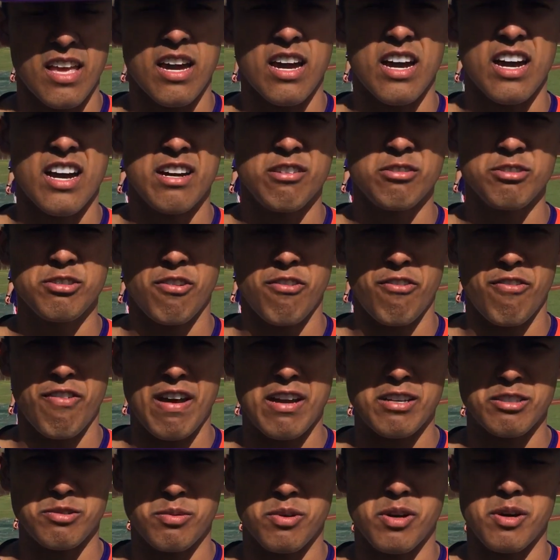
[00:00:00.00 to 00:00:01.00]
It was a
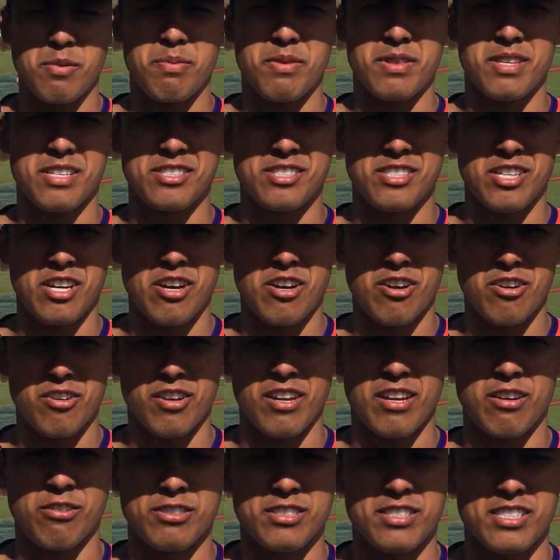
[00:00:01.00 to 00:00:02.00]
fastball up in the
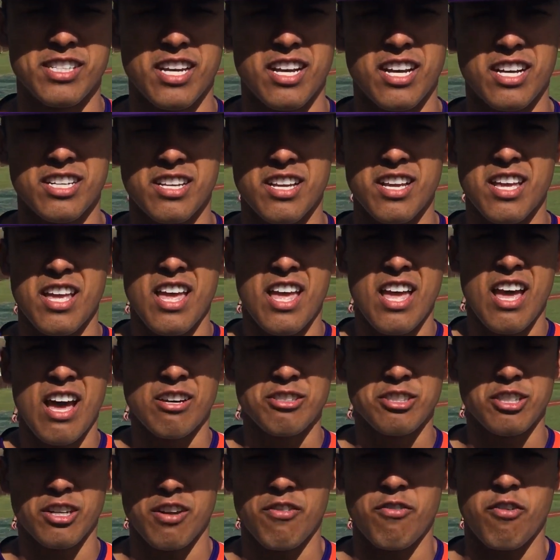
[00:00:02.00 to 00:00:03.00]
zone. It was I
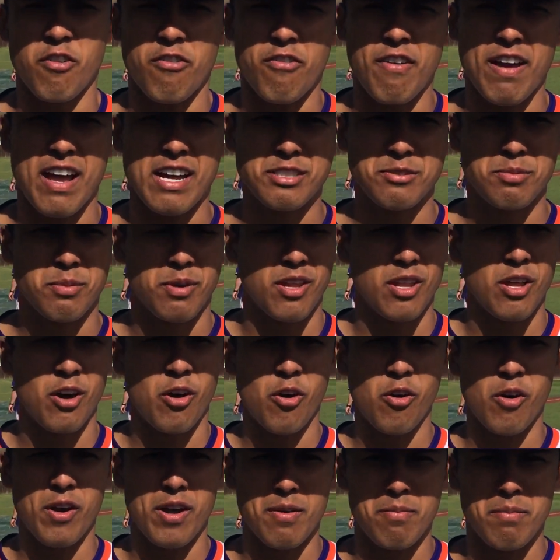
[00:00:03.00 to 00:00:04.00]
was looking for a fastball the
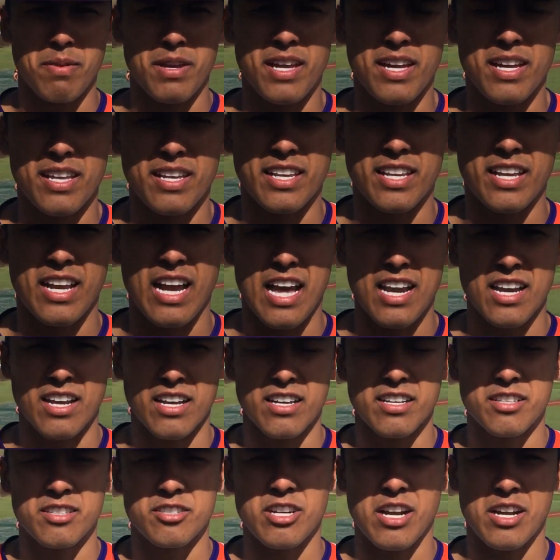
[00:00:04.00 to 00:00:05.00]
whole AB, and he kind
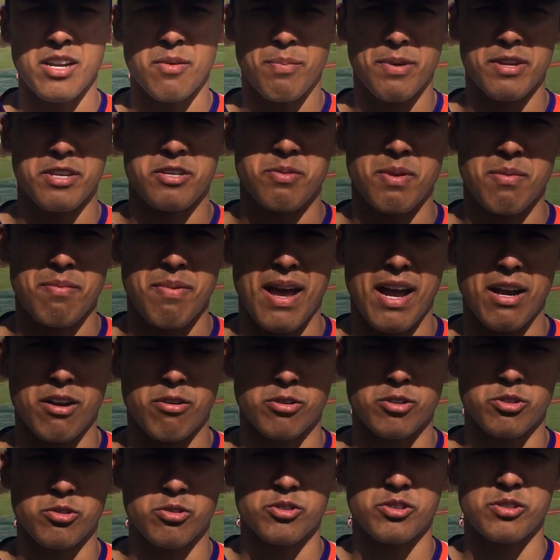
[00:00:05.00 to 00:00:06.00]
of tried to pitch me
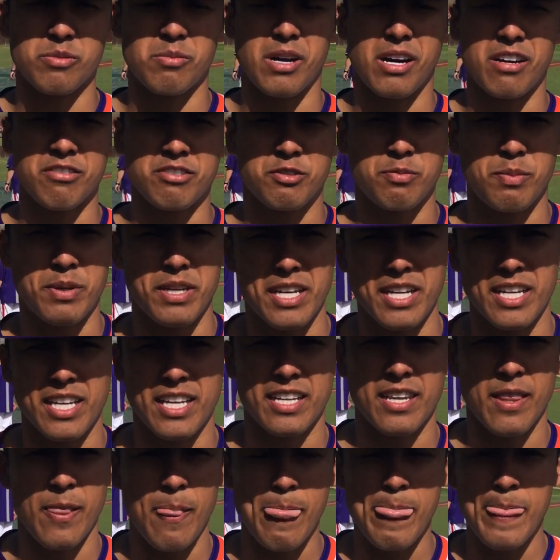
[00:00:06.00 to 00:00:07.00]
backwards with some off-speed
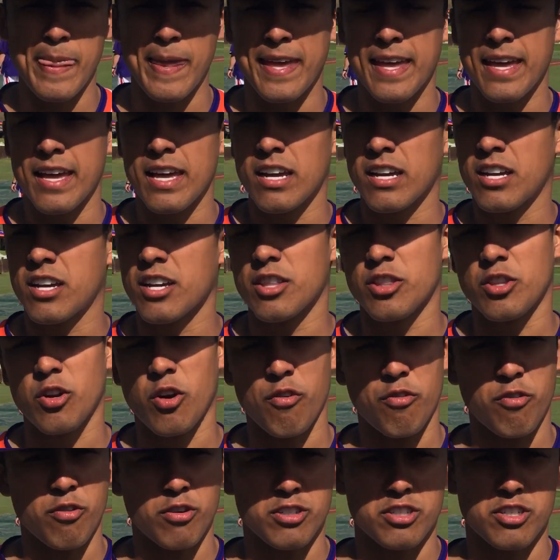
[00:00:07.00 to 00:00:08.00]
and couldn't
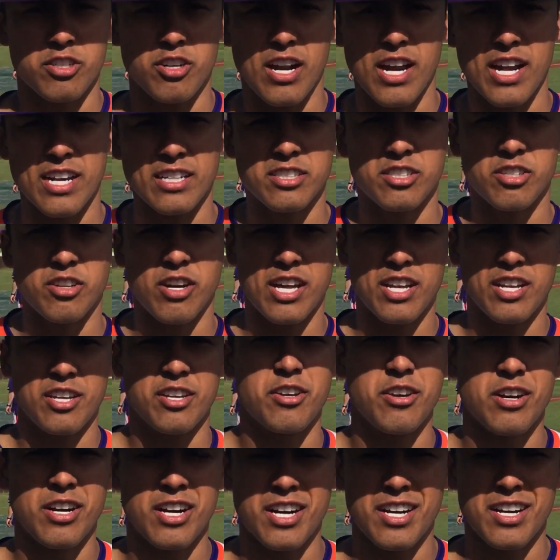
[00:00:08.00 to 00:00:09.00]
throw it for a strike, so I
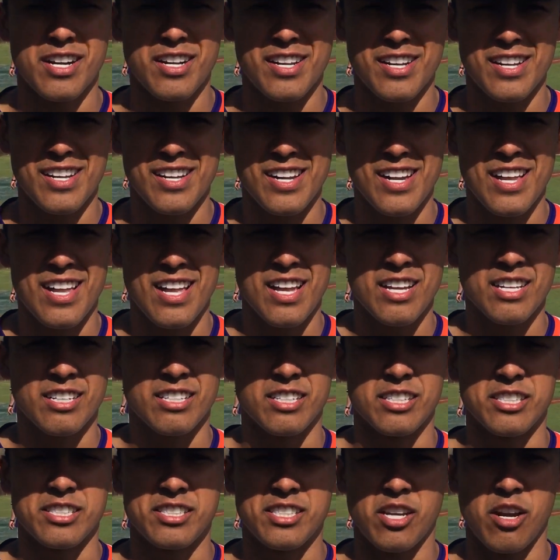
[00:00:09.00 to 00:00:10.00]
knew I was
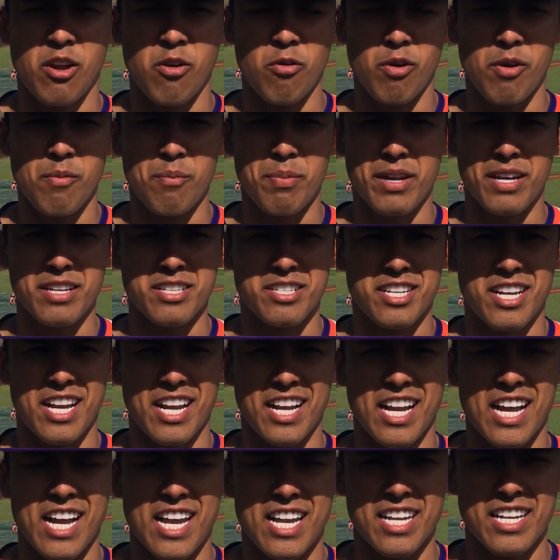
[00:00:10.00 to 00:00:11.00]
going to sit on one pitch, and I
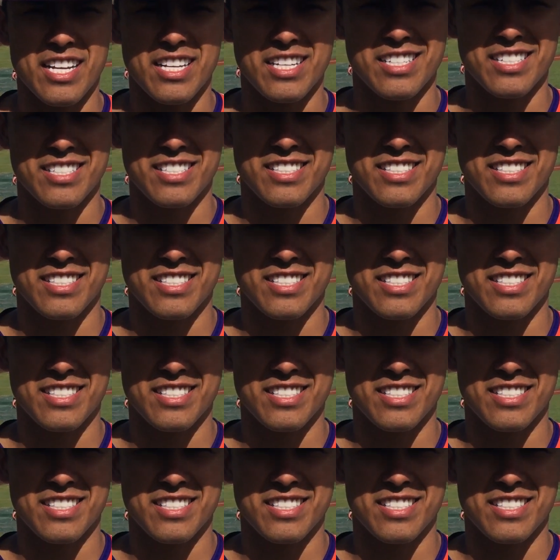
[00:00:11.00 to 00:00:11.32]
got it.